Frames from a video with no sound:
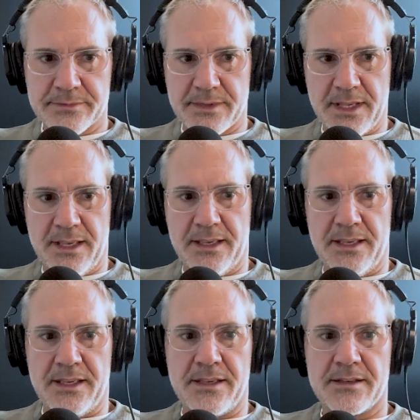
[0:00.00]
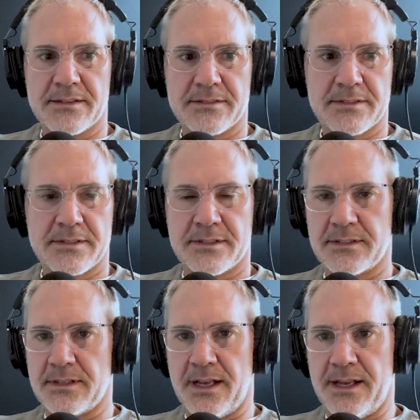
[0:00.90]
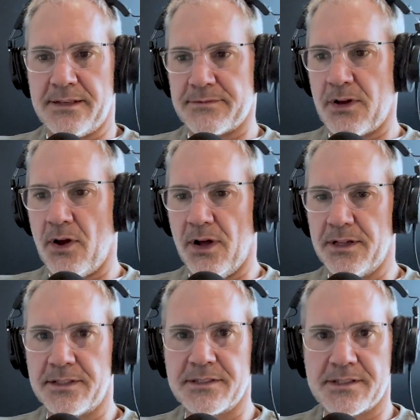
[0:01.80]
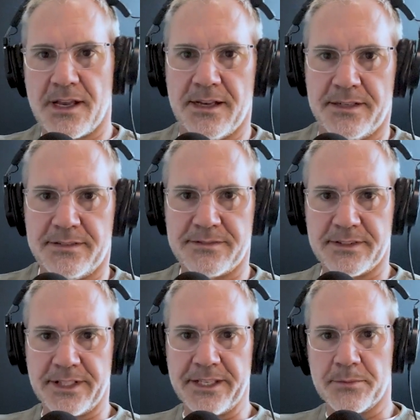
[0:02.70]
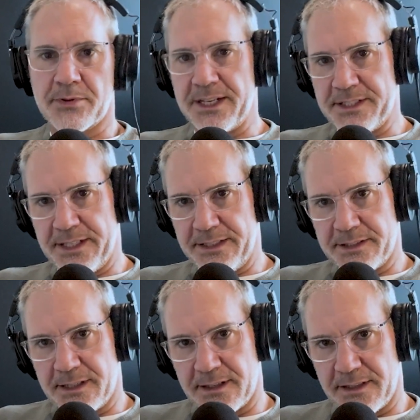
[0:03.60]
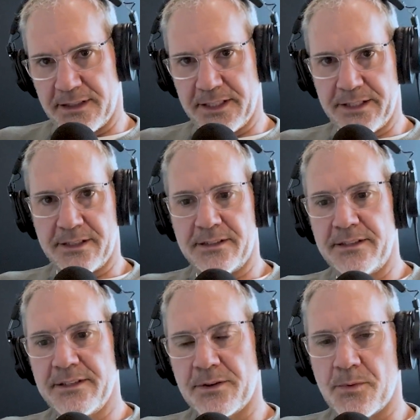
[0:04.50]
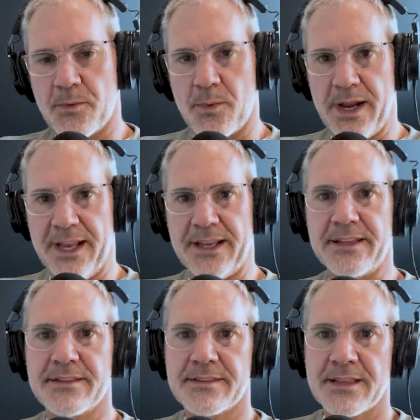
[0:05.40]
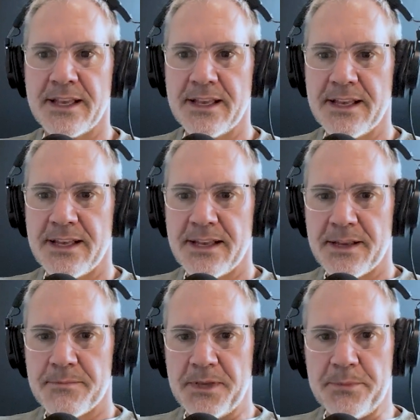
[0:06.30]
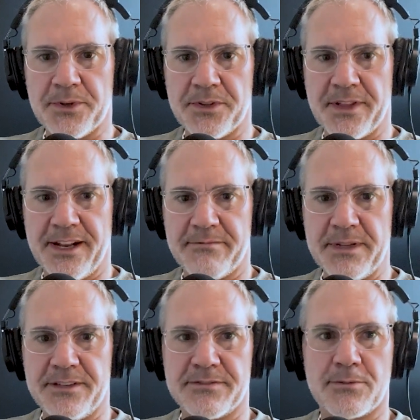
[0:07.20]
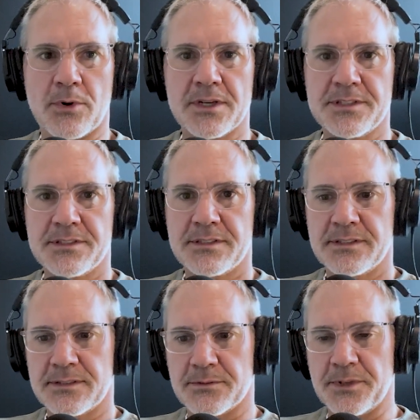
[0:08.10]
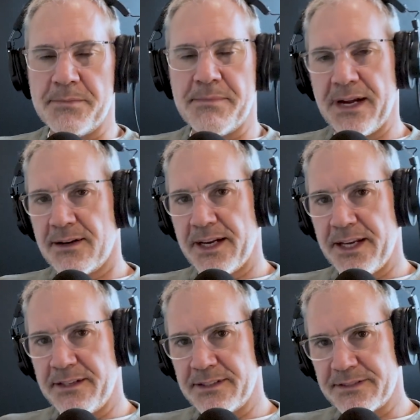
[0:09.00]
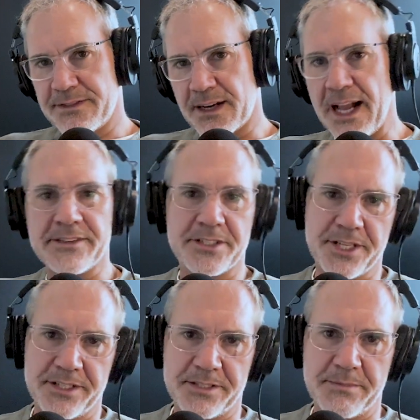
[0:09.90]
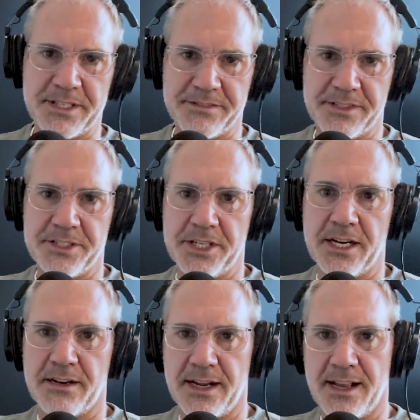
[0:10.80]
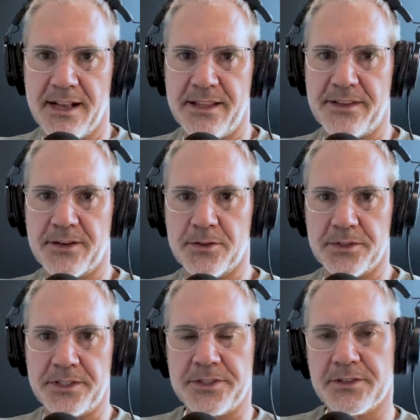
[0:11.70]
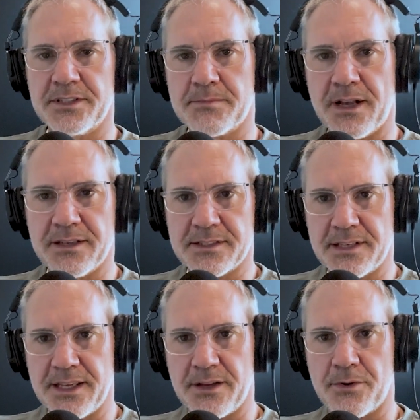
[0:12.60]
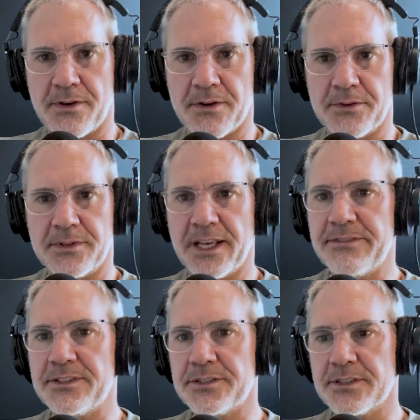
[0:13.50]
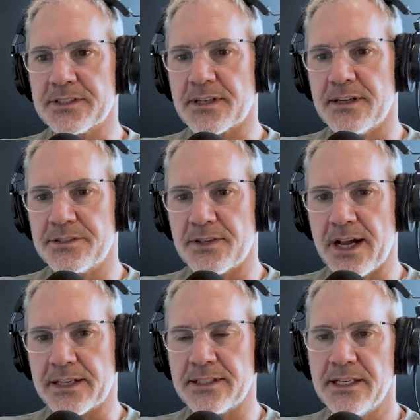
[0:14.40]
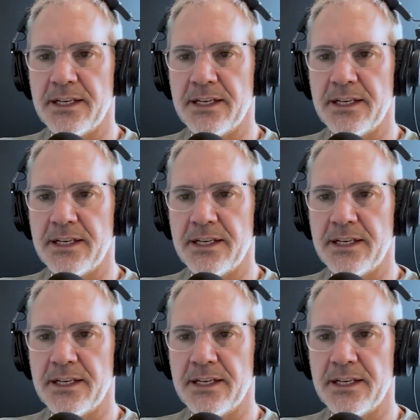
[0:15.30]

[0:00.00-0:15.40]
the halls of legal precedent are littered with people that have been divorced, remarried, forgot to change the beneficiary on their old insurance policy or their own life insurance contract